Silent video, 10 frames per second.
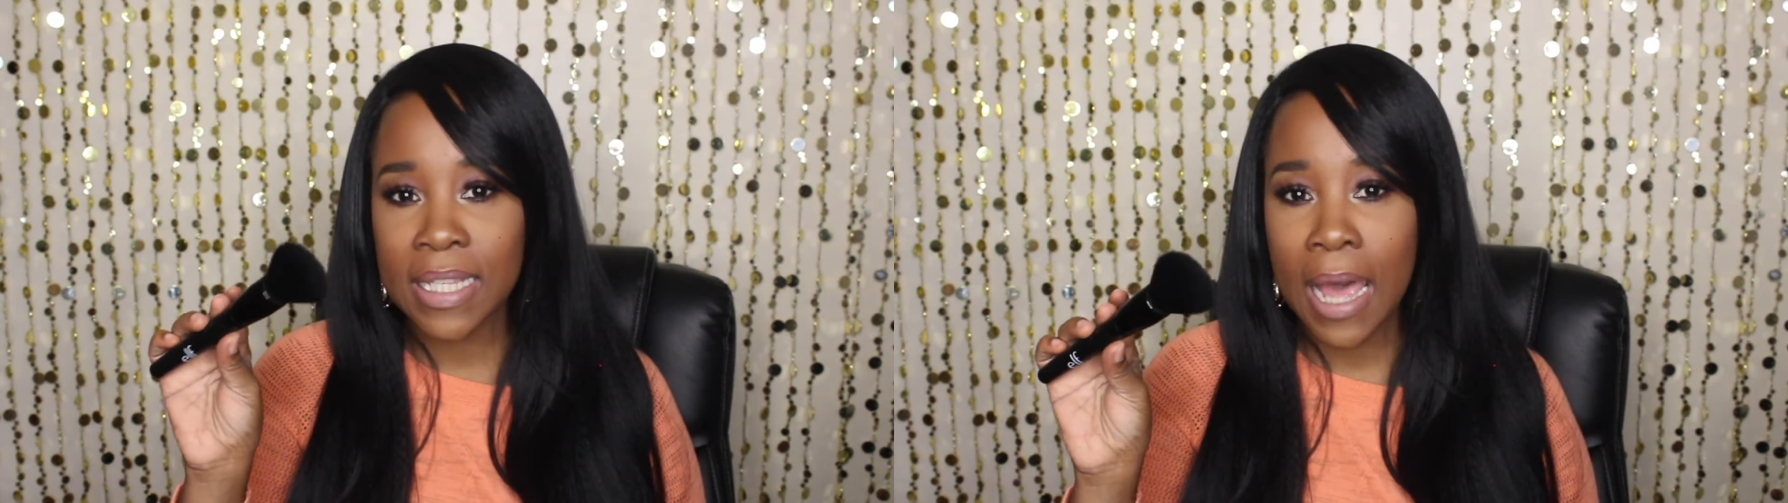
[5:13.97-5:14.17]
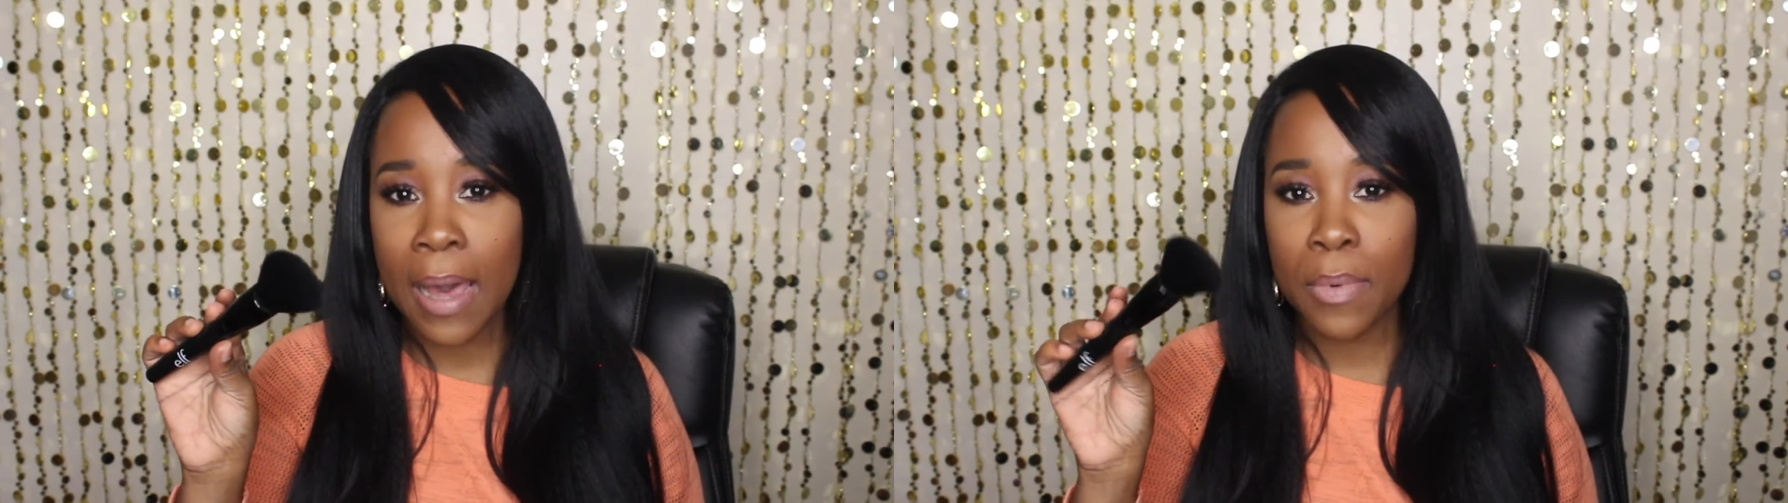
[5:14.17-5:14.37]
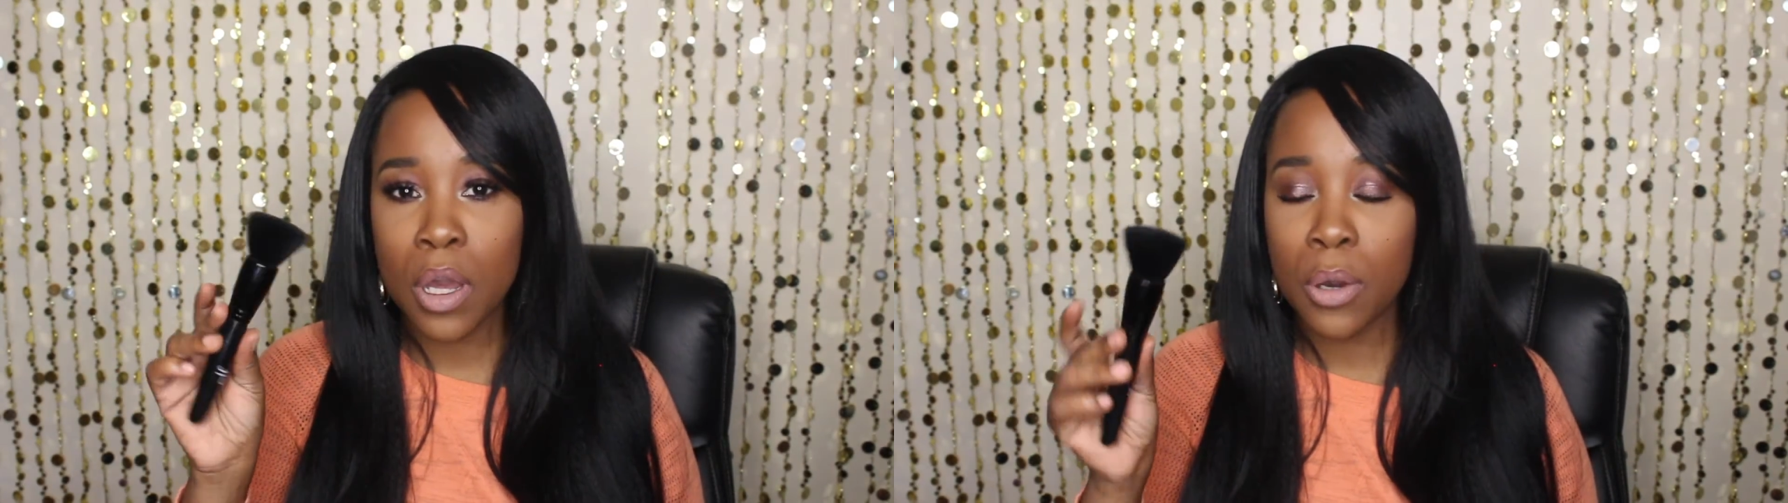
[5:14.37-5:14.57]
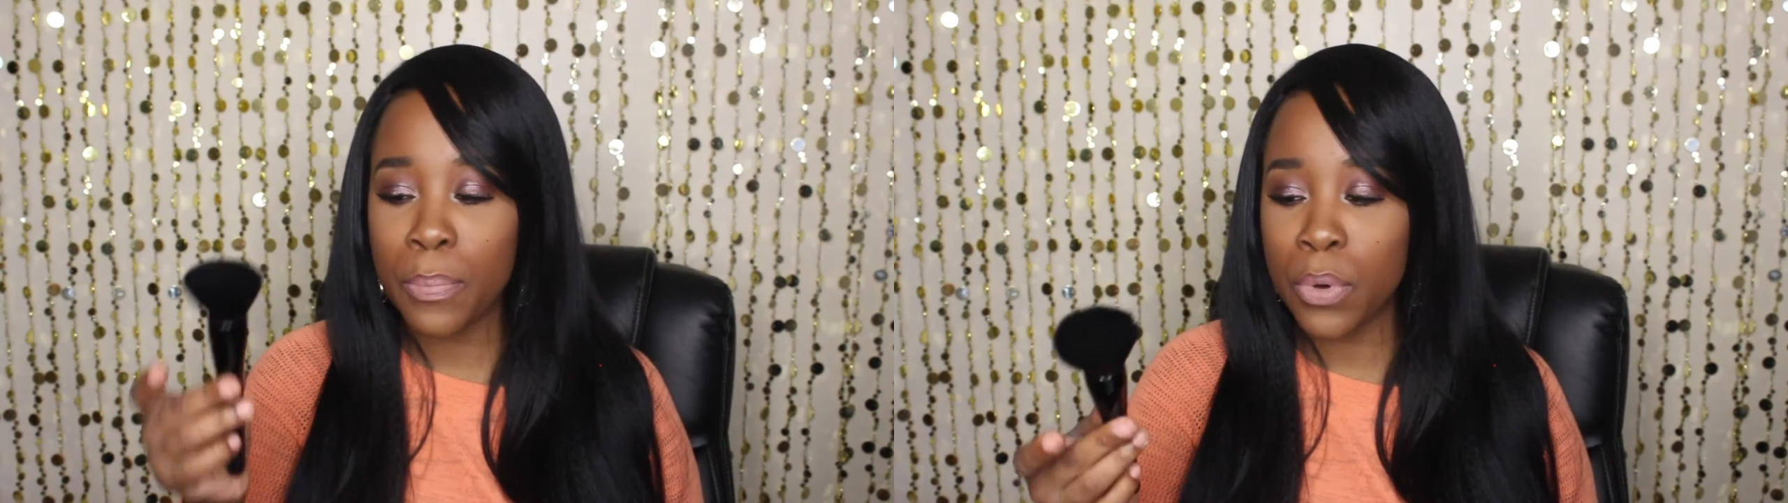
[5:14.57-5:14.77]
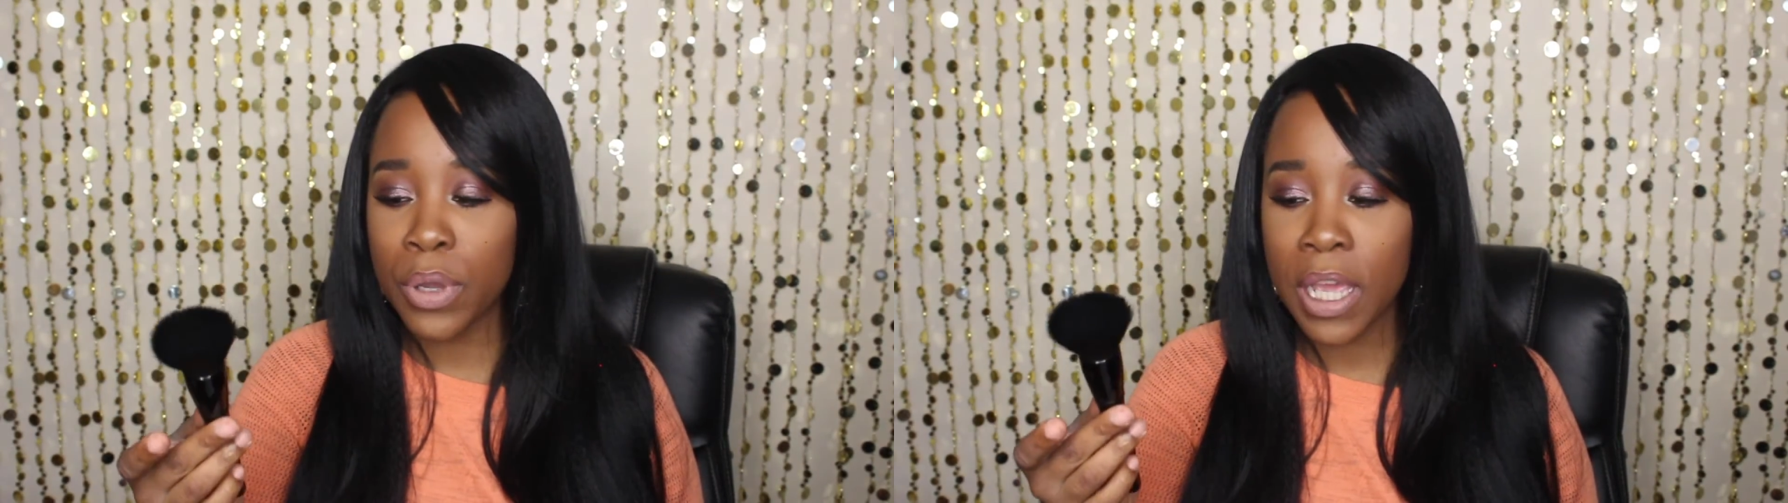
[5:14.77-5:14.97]
top
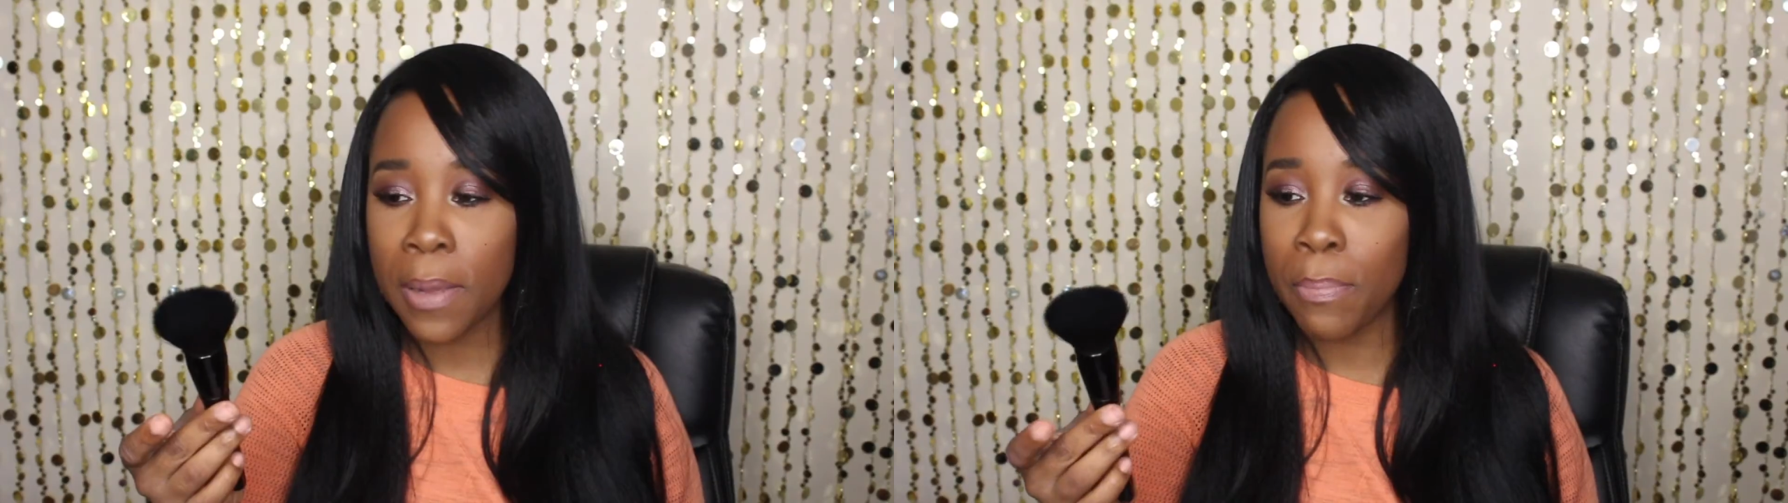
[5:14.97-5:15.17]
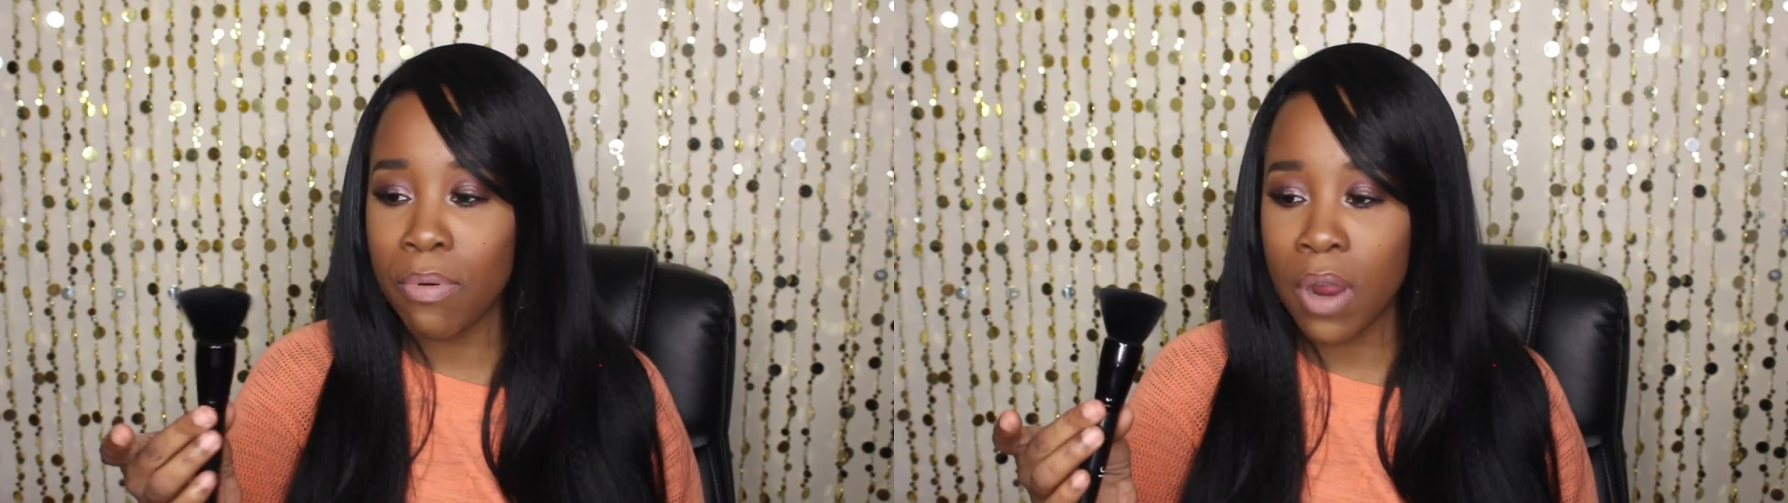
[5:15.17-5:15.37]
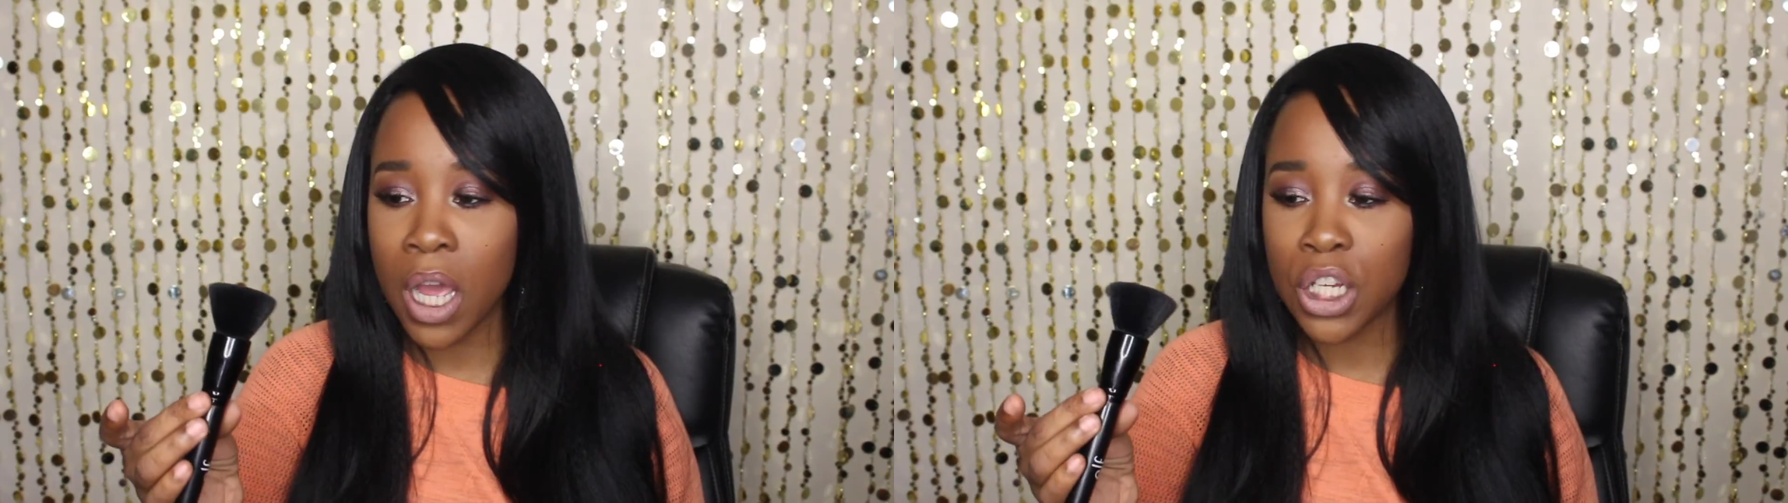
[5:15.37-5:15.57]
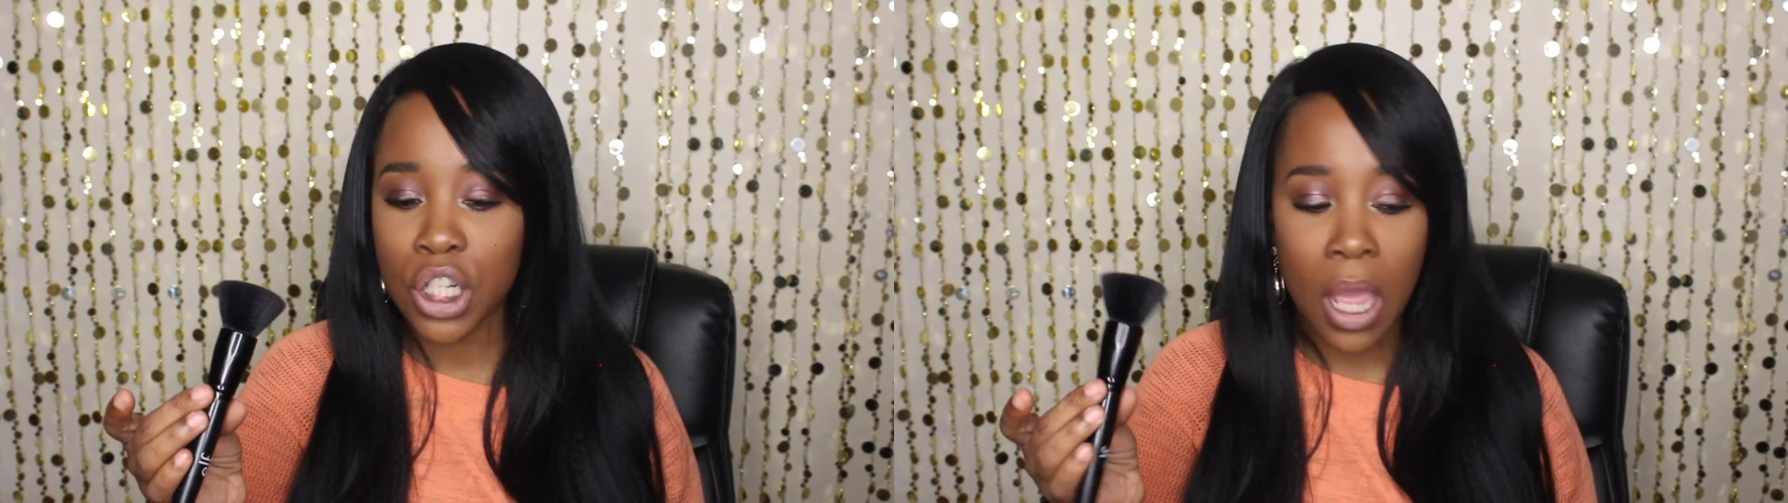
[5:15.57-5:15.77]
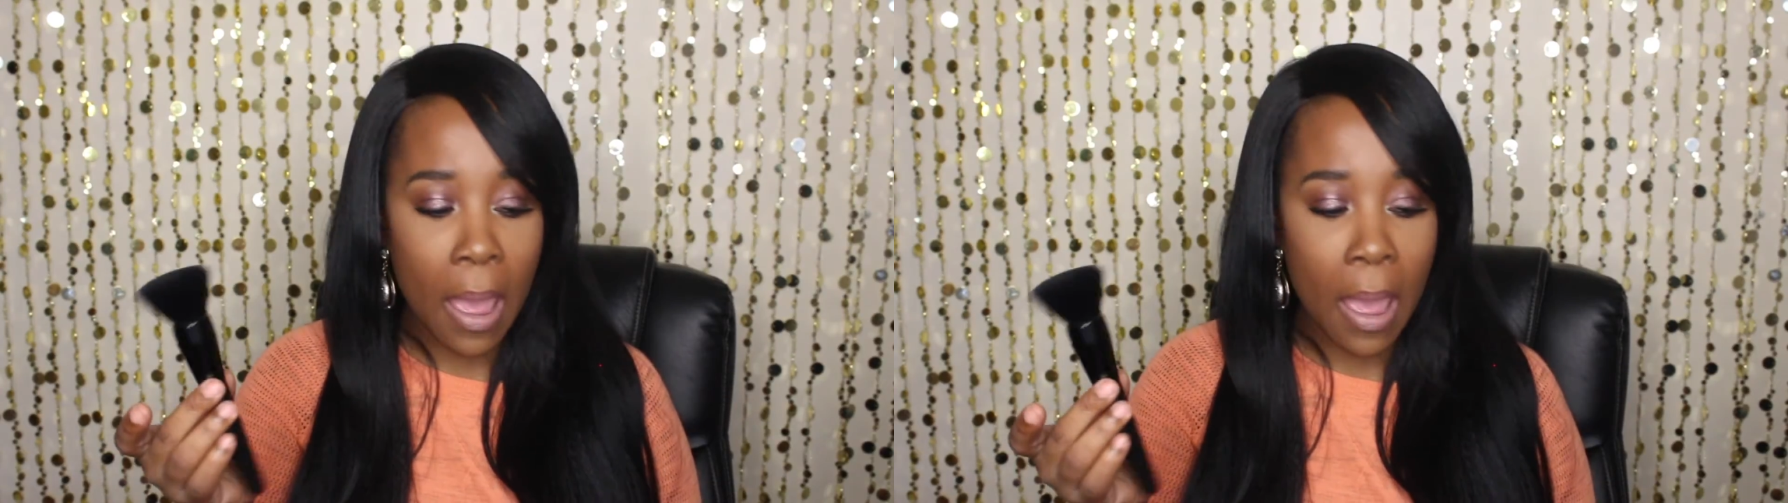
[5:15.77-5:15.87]
kabuki brush,